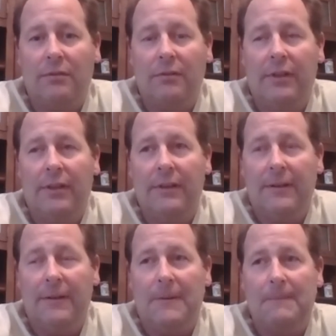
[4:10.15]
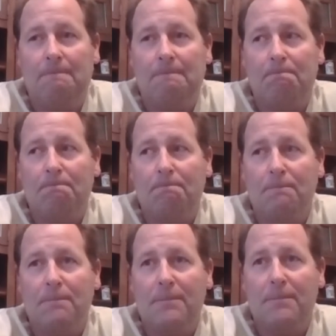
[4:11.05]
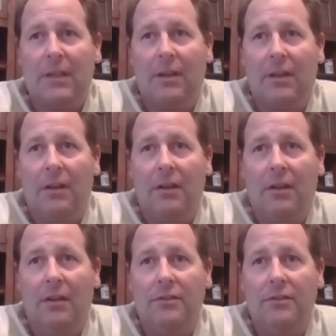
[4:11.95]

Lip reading: And it